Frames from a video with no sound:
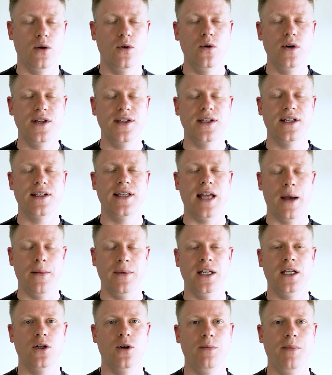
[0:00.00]
who is
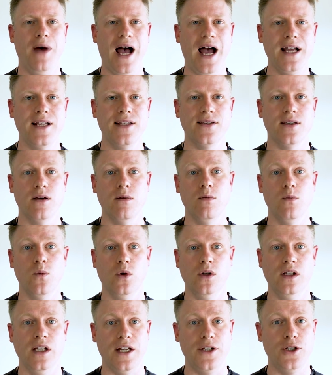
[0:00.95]
examining your bag, some
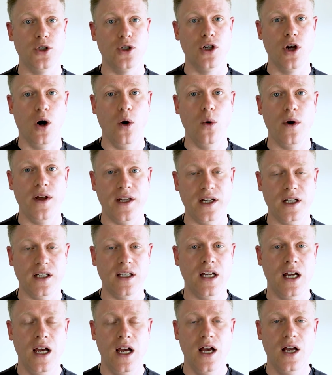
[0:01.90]
will let you go with it.